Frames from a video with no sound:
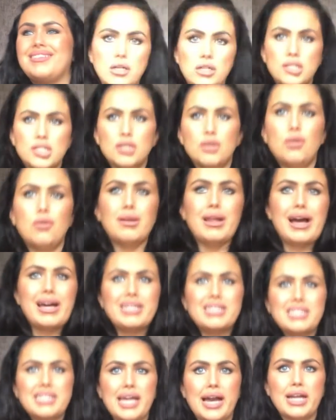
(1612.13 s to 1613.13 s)
So
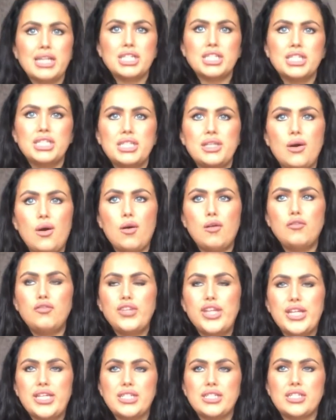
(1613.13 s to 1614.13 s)
last section of
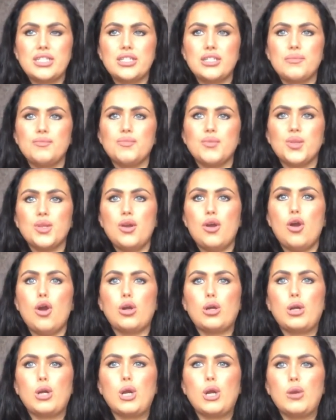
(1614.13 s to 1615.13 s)
this hair
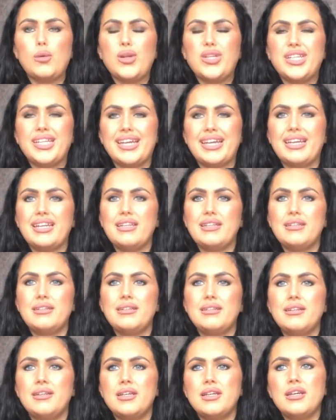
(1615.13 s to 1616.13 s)
care
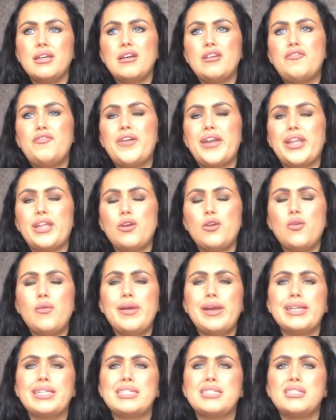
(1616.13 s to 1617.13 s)
routine video
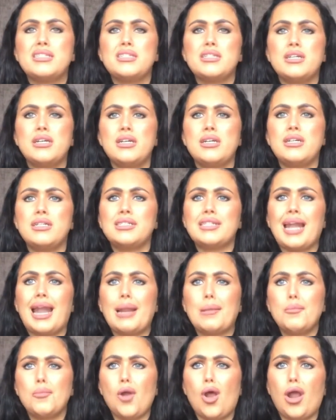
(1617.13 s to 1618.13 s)
is the
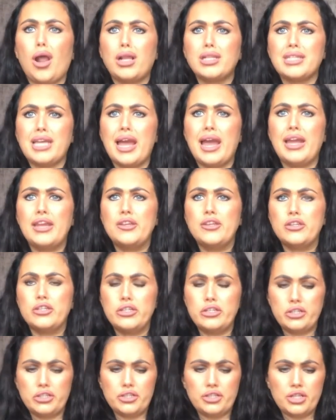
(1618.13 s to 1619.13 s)
styling products I
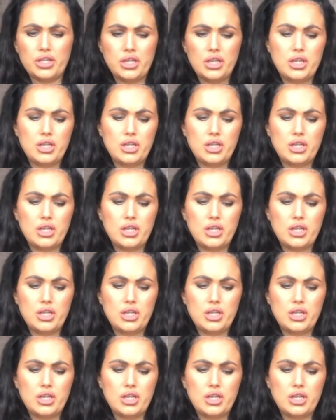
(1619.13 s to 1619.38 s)
use.